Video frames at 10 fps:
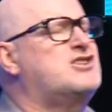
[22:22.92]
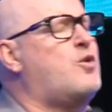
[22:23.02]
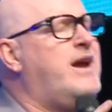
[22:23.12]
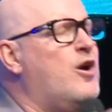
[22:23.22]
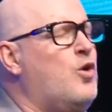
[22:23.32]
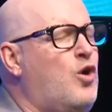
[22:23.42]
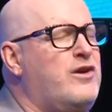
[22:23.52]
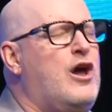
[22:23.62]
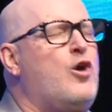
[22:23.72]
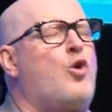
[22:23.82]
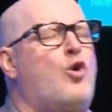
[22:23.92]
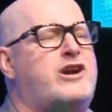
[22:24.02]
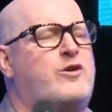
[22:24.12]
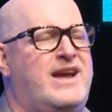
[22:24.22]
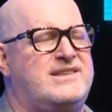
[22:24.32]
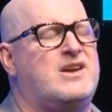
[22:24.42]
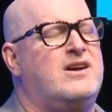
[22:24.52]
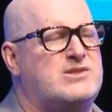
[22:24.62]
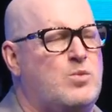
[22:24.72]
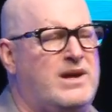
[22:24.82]
create awe. No, awe creates
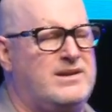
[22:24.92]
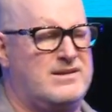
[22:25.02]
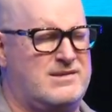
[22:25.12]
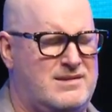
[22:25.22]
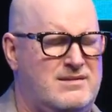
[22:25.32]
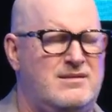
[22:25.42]
signs and wonders.